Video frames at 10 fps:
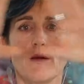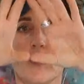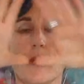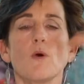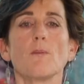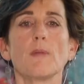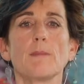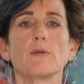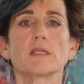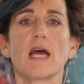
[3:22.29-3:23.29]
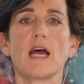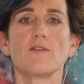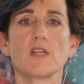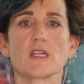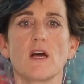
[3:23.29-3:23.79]
we want people to
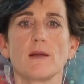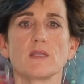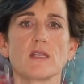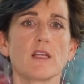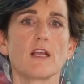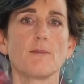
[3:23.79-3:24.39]
have the time to think